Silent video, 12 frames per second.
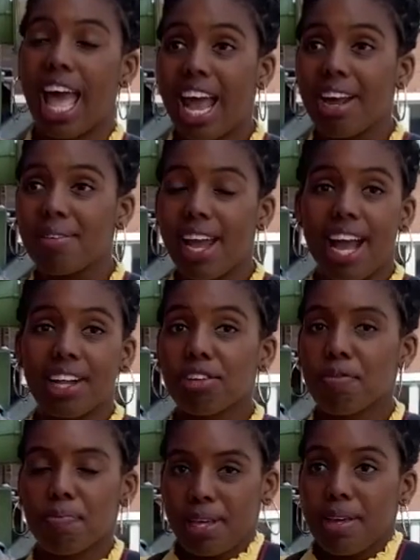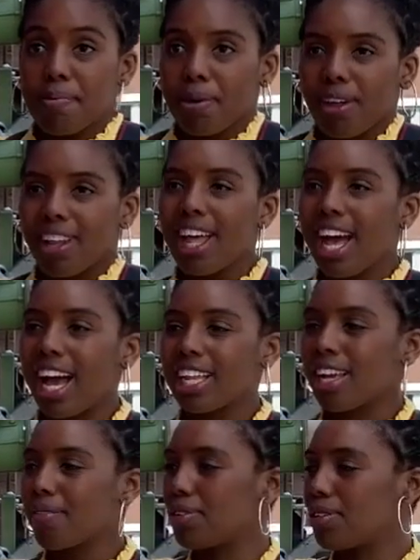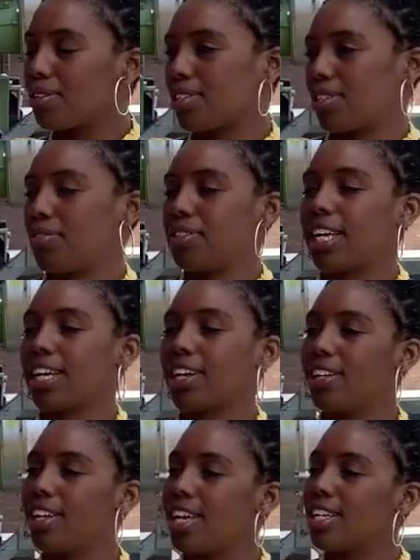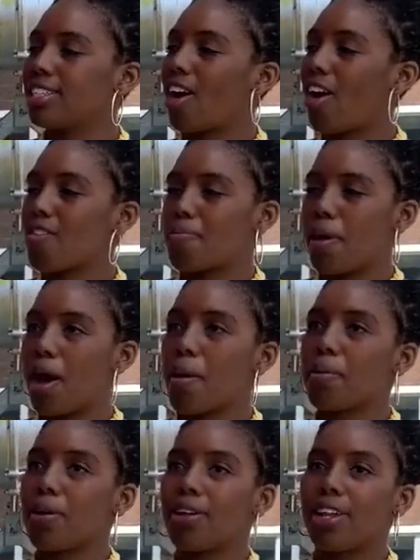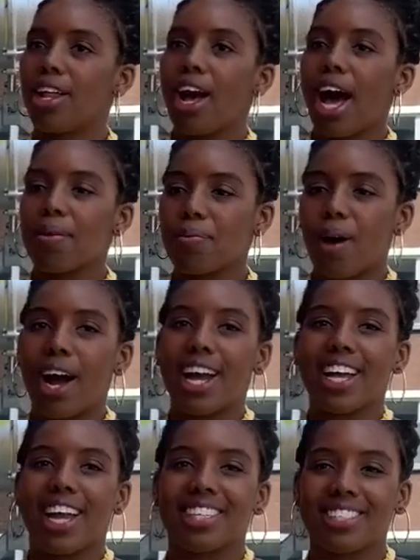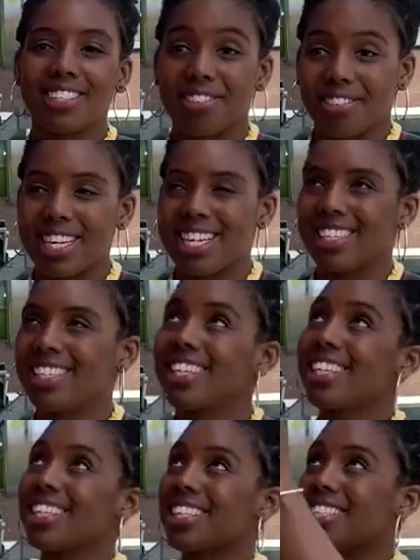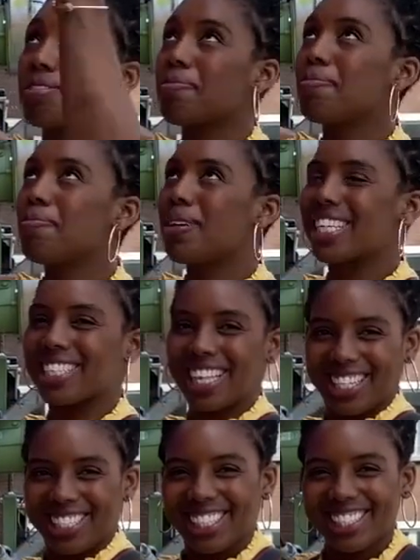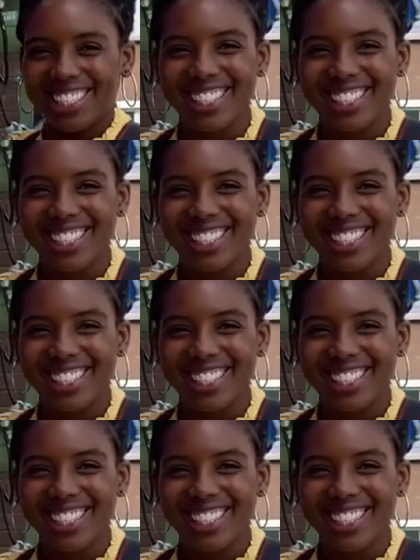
area and of people, and I've used the suffragette colours of purple and white and green in this big section.